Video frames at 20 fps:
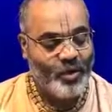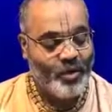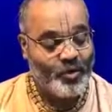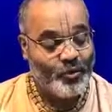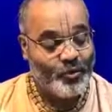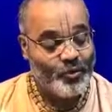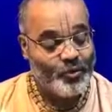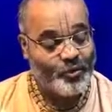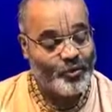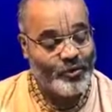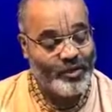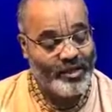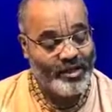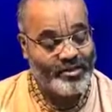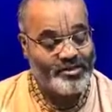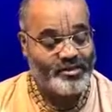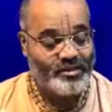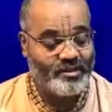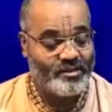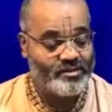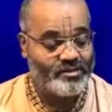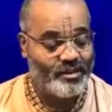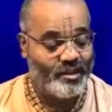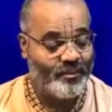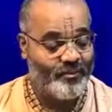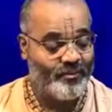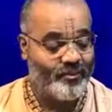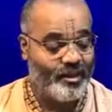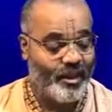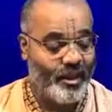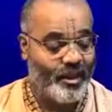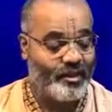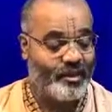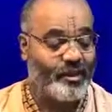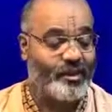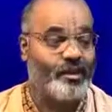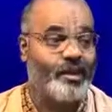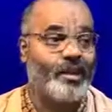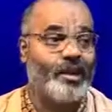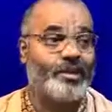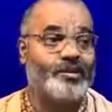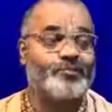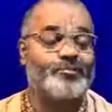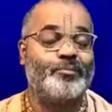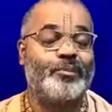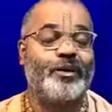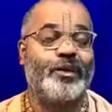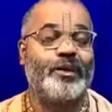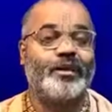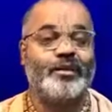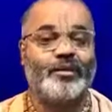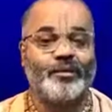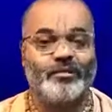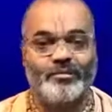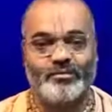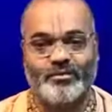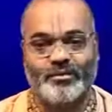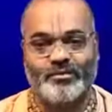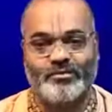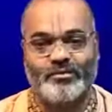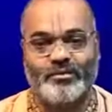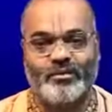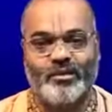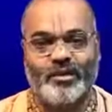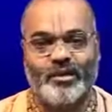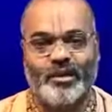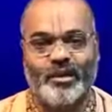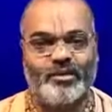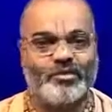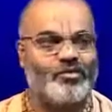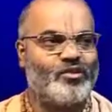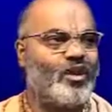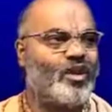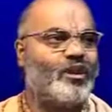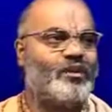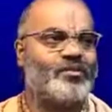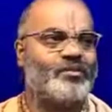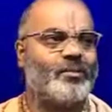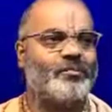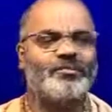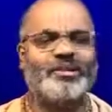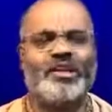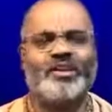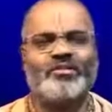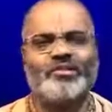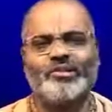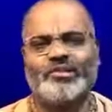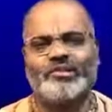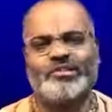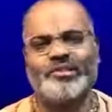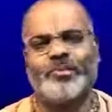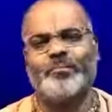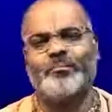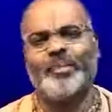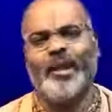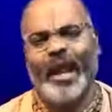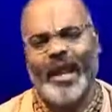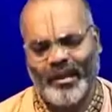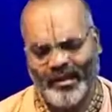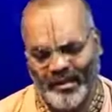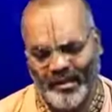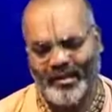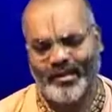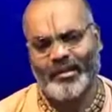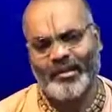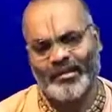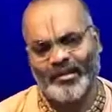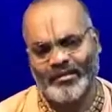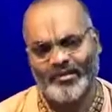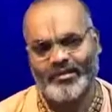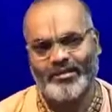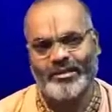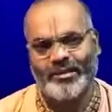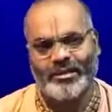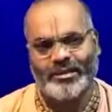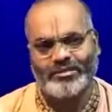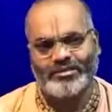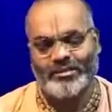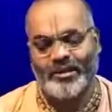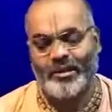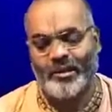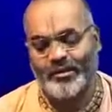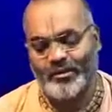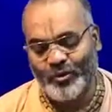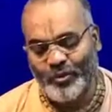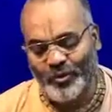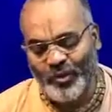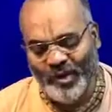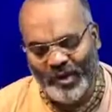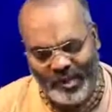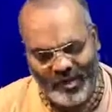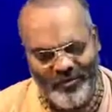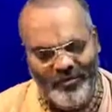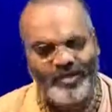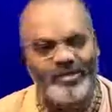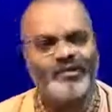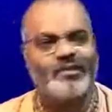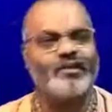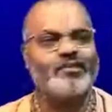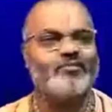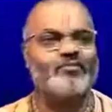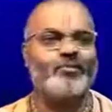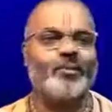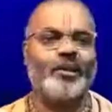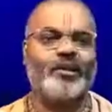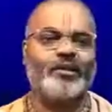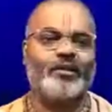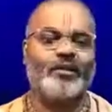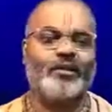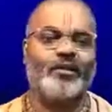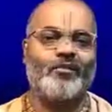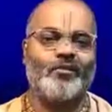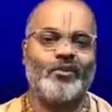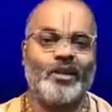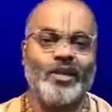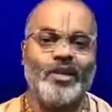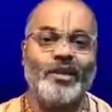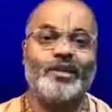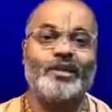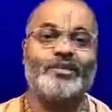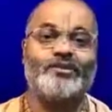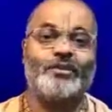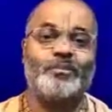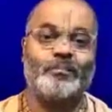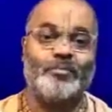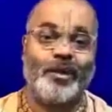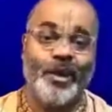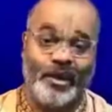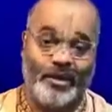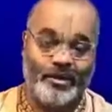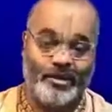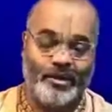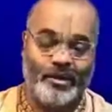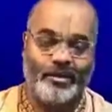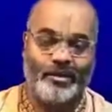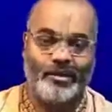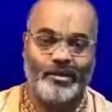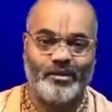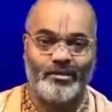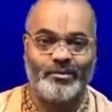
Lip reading: true reasons and practical experiences. It's not something which is impractical. To live in this material world is impractical.